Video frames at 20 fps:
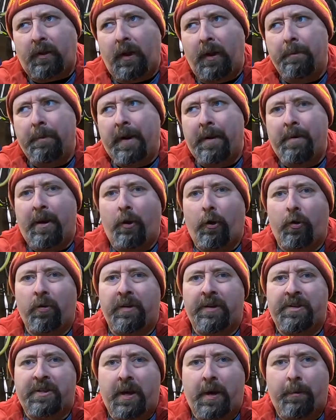maybe
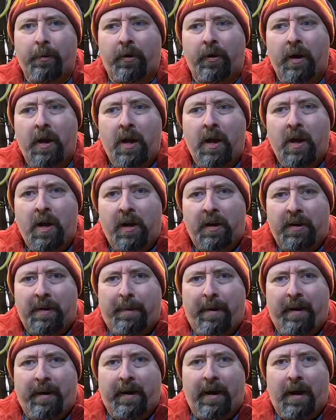early summer,
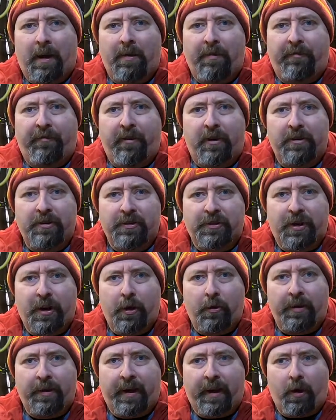depending on how the funds
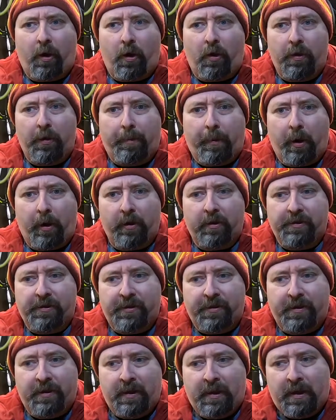go to get all the
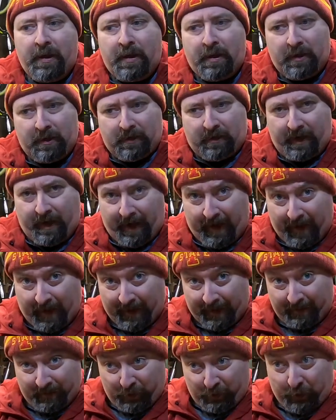parts
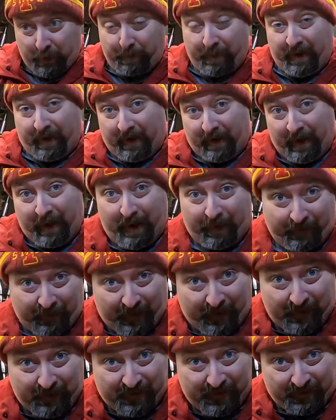and shipping and
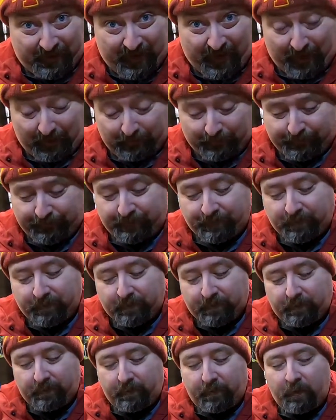everything else like that.
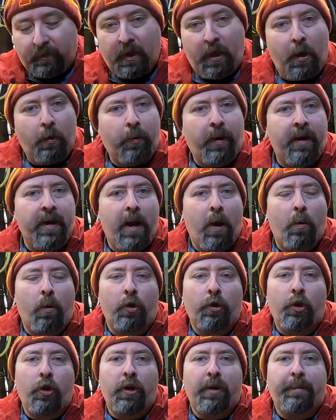Right now
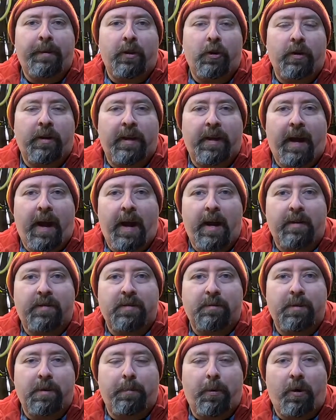we're going to be looking at
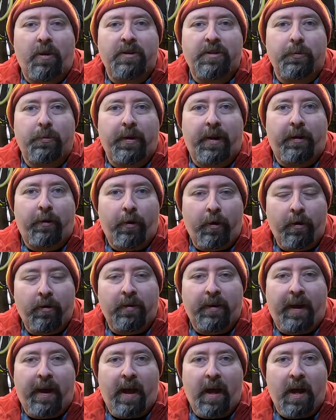some of the parts that we
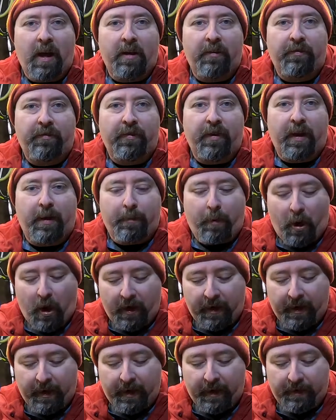currently have that I
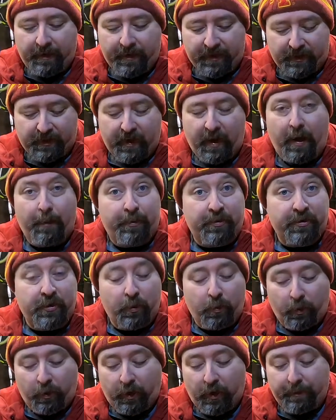bought, and this
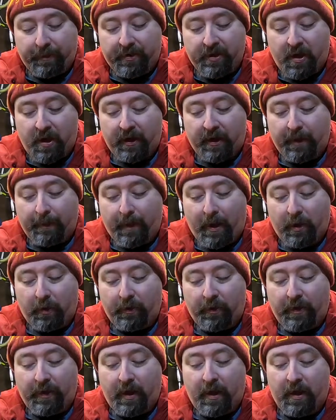episode we're going to be talking
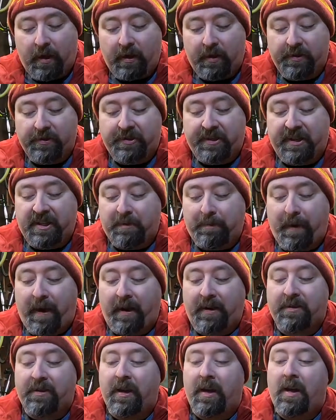about
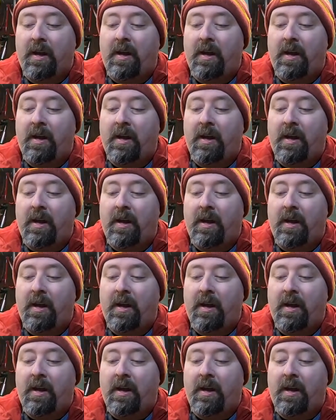Zspec's